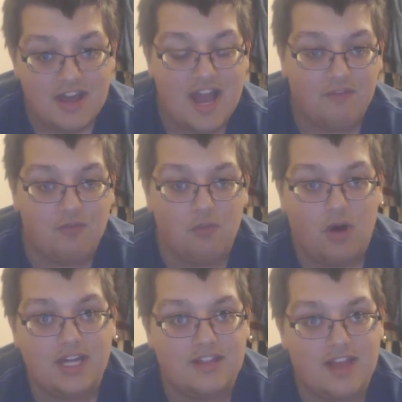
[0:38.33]
now from
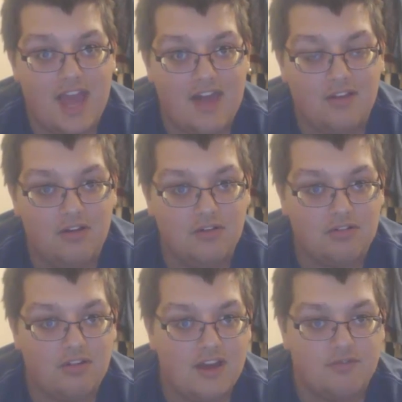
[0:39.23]
what he's ever
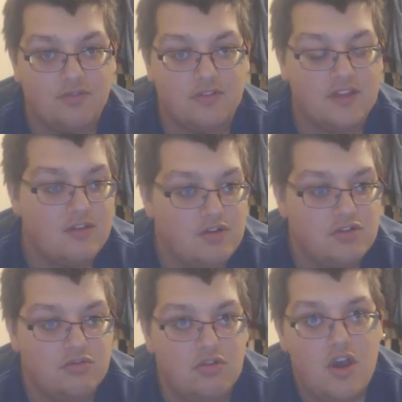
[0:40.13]
looked like from the
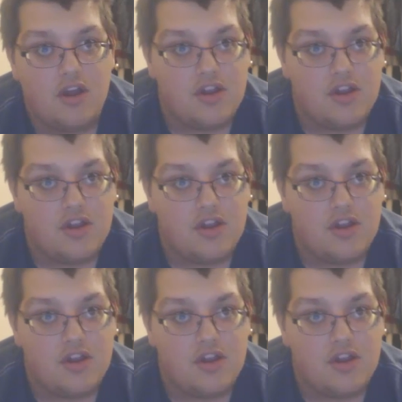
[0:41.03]
original